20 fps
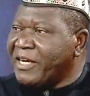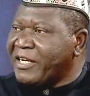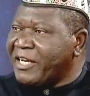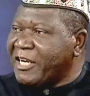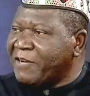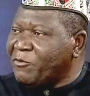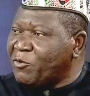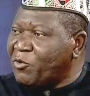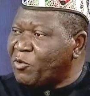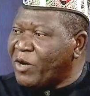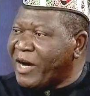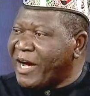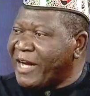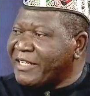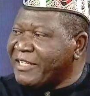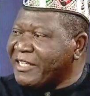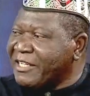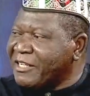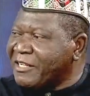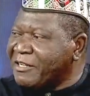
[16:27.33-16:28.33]
if you look at
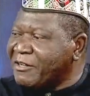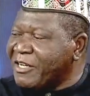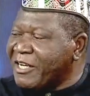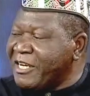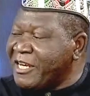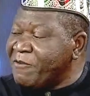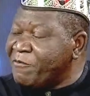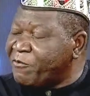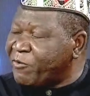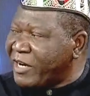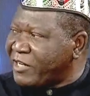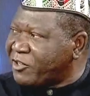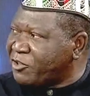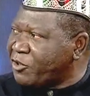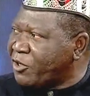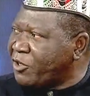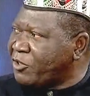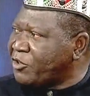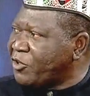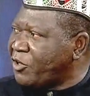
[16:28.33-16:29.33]
the
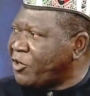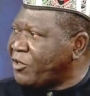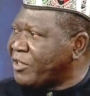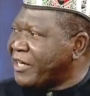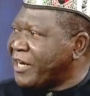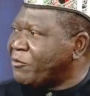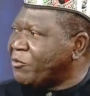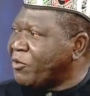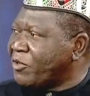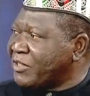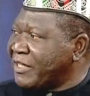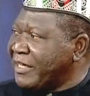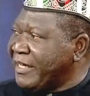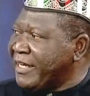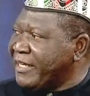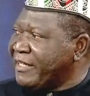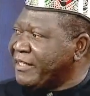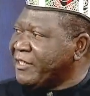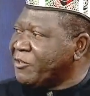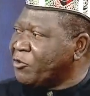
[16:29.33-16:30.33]
infrastructure that was
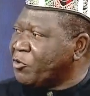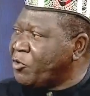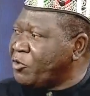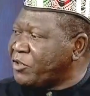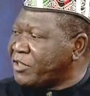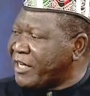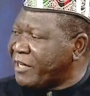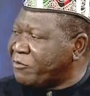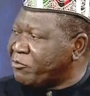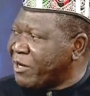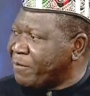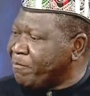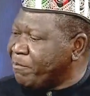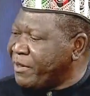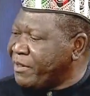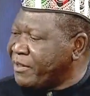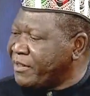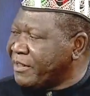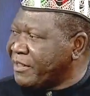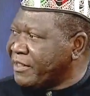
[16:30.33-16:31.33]
laid, the roads that were
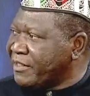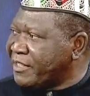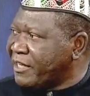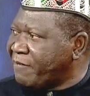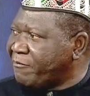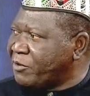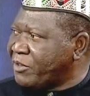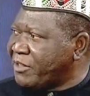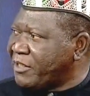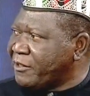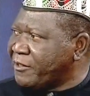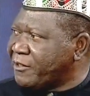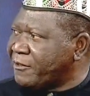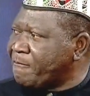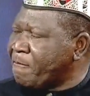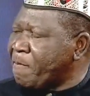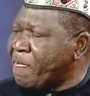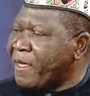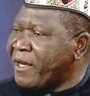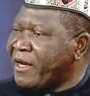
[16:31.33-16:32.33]
built in the 70s,
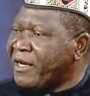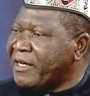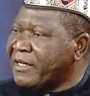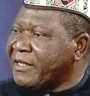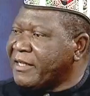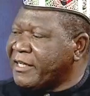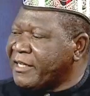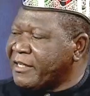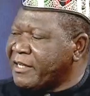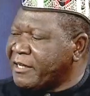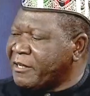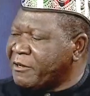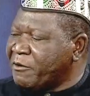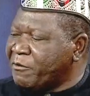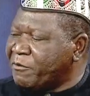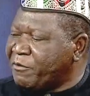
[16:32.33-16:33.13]
the